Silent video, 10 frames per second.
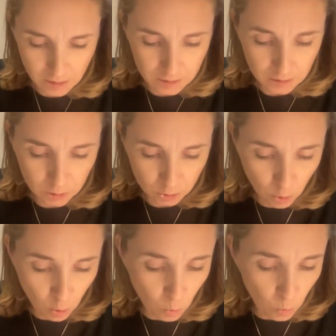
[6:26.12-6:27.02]

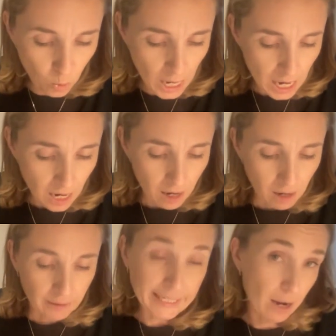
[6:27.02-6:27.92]
So
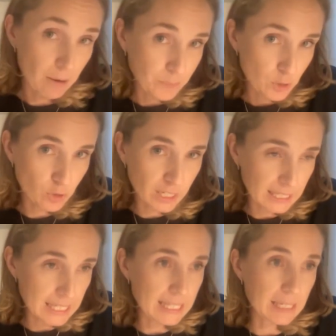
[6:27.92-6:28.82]
that
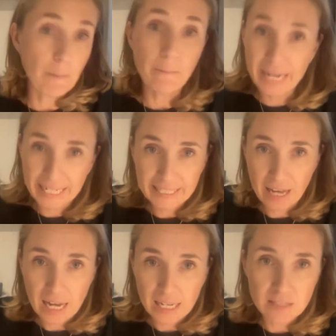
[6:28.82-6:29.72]
is the main
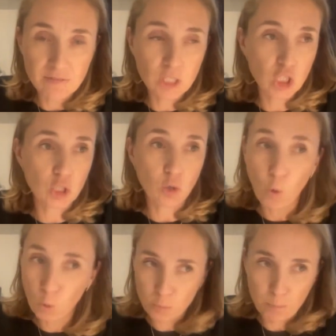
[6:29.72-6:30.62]
tax, which
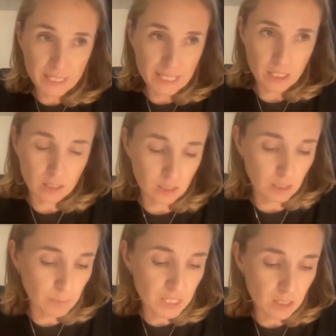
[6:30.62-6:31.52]
all
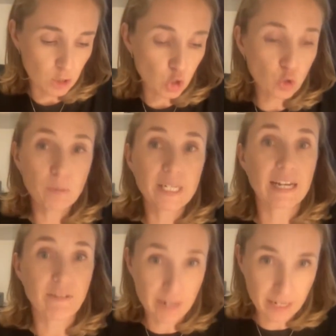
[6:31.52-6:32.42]
businesses should be
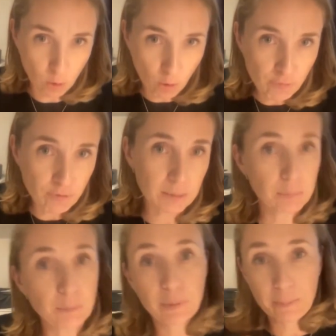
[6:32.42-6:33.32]
aware of and
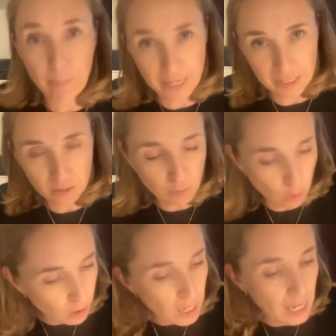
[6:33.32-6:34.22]
be prepared
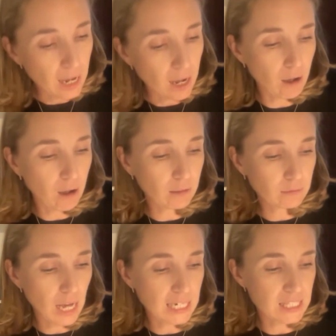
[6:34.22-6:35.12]
for.
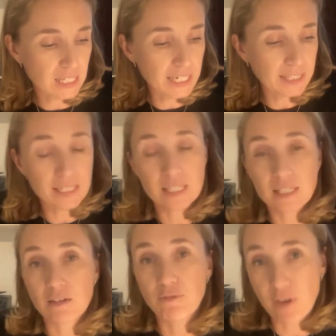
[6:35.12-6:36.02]
Tax rate
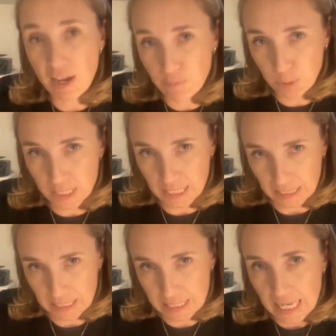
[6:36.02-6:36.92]
is
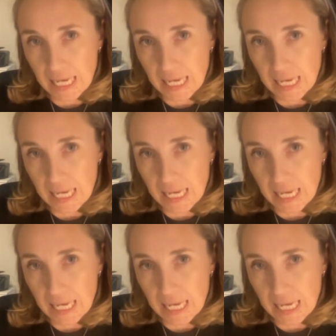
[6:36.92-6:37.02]
5%.